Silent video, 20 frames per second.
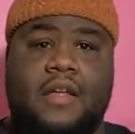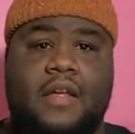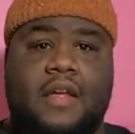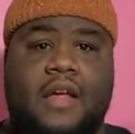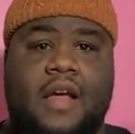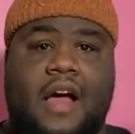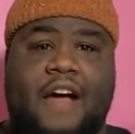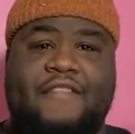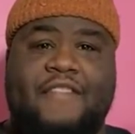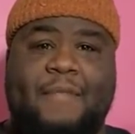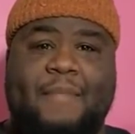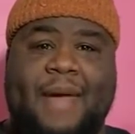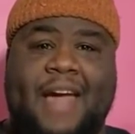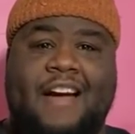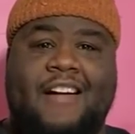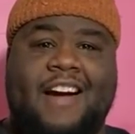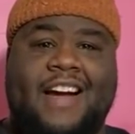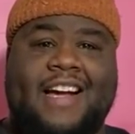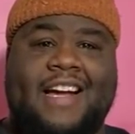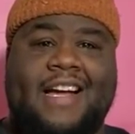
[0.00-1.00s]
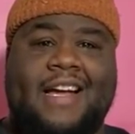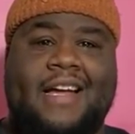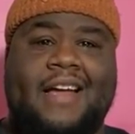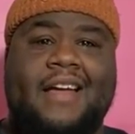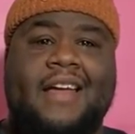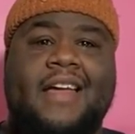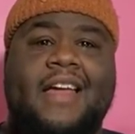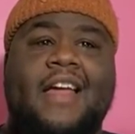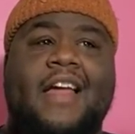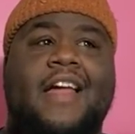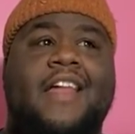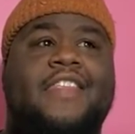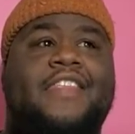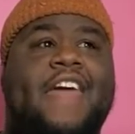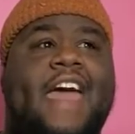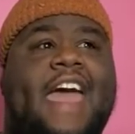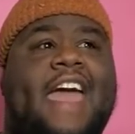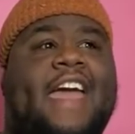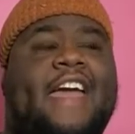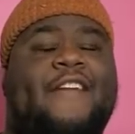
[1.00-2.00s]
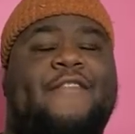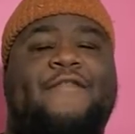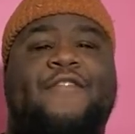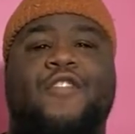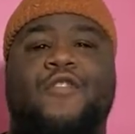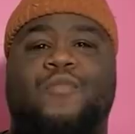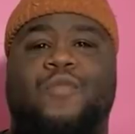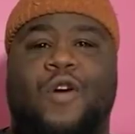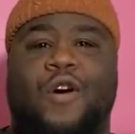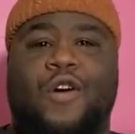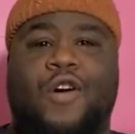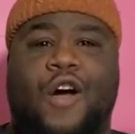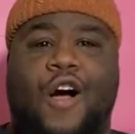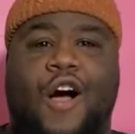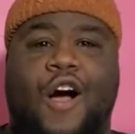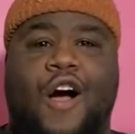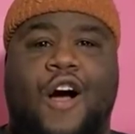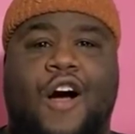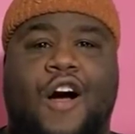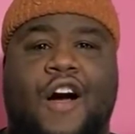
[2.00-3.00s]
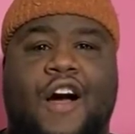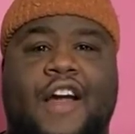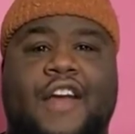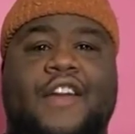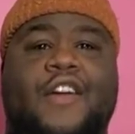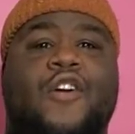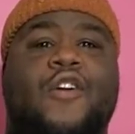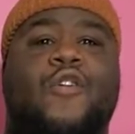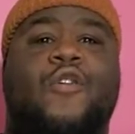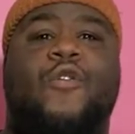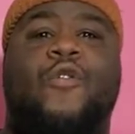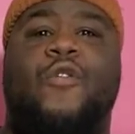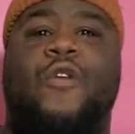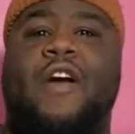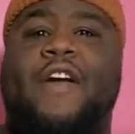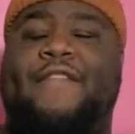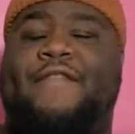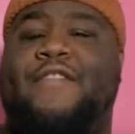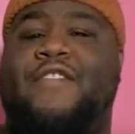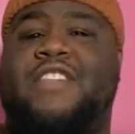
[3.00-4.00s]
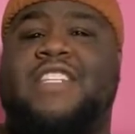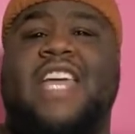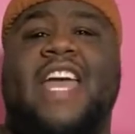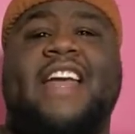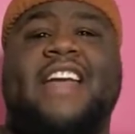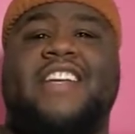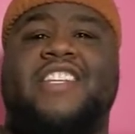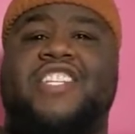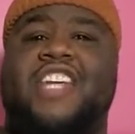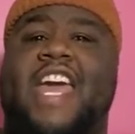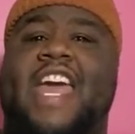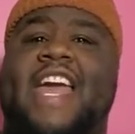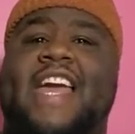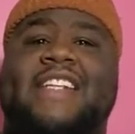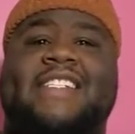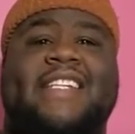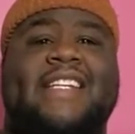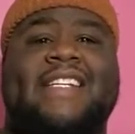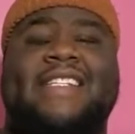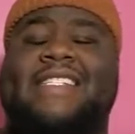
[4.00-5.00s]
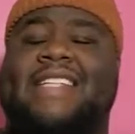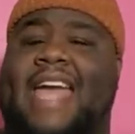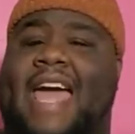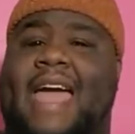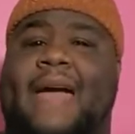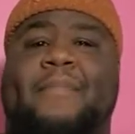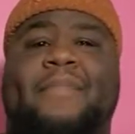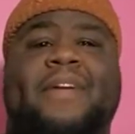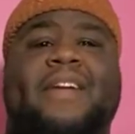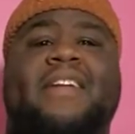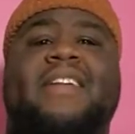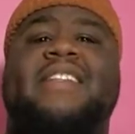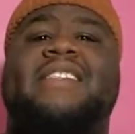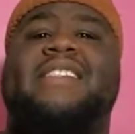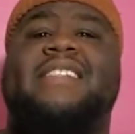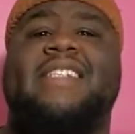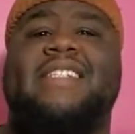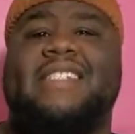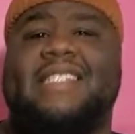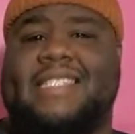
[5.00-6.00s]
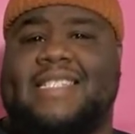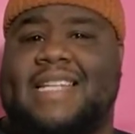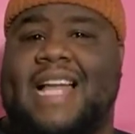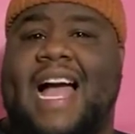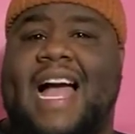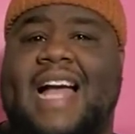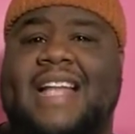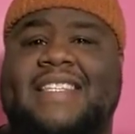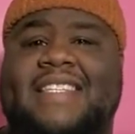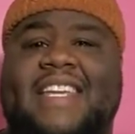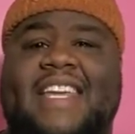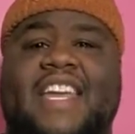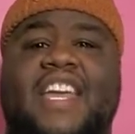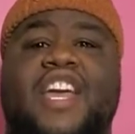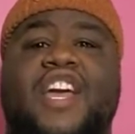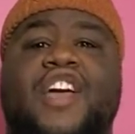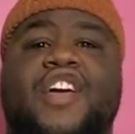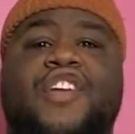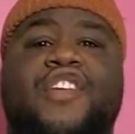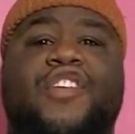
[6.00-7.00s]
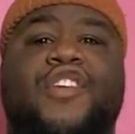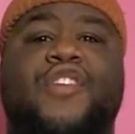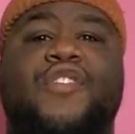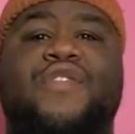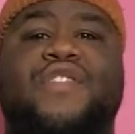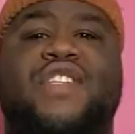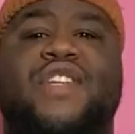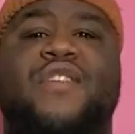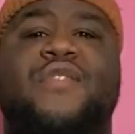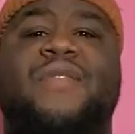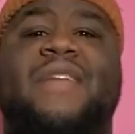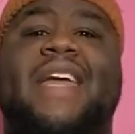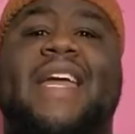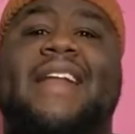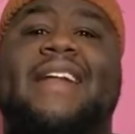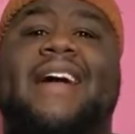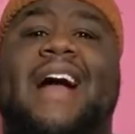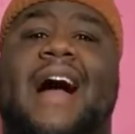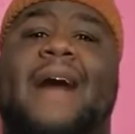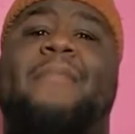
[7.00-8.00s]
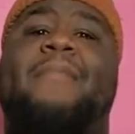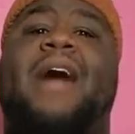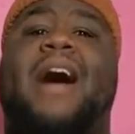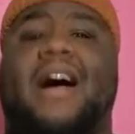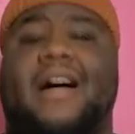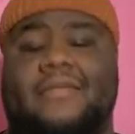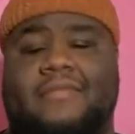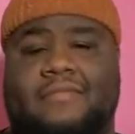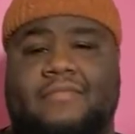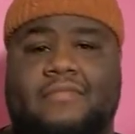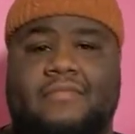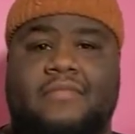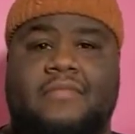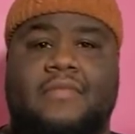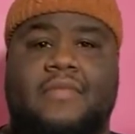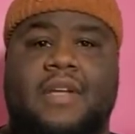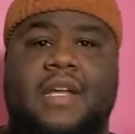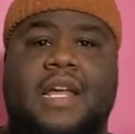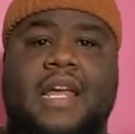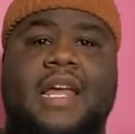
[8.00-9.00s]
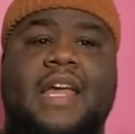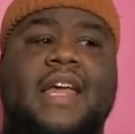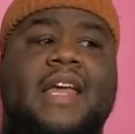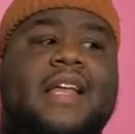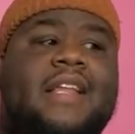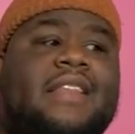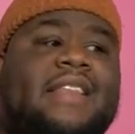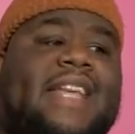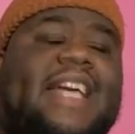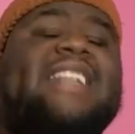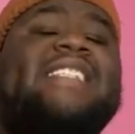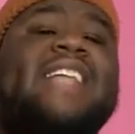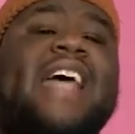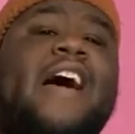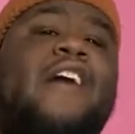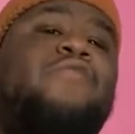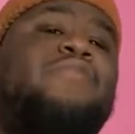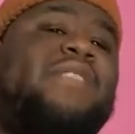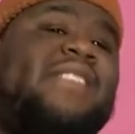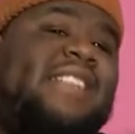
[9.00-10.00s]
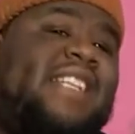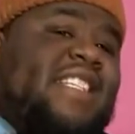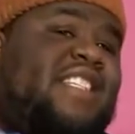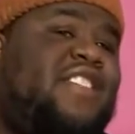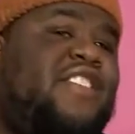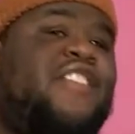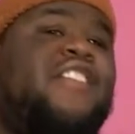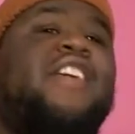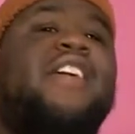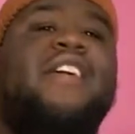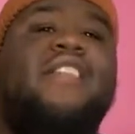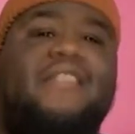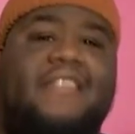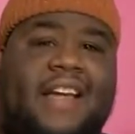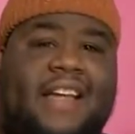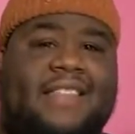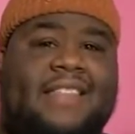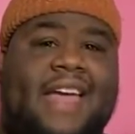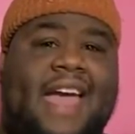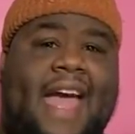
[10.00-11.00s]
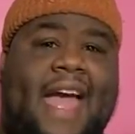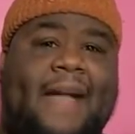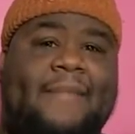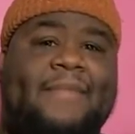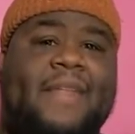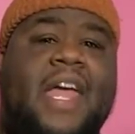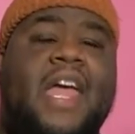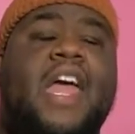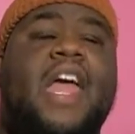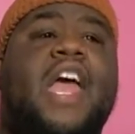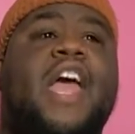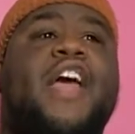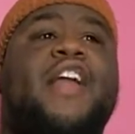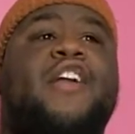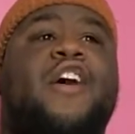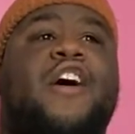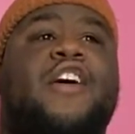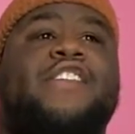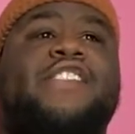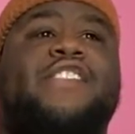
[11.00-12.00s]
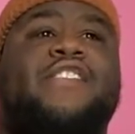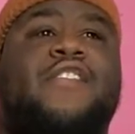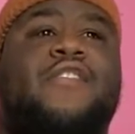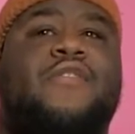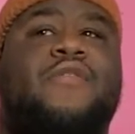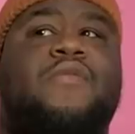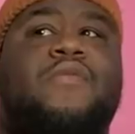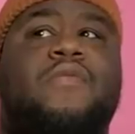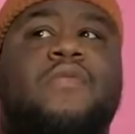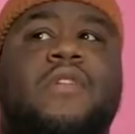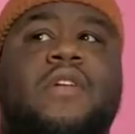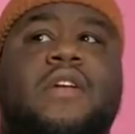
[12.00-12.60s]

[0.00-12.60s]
of America that if you work hard or if you take a chance in this capitalistic society, you too can come up. This helps deteriorate that. It also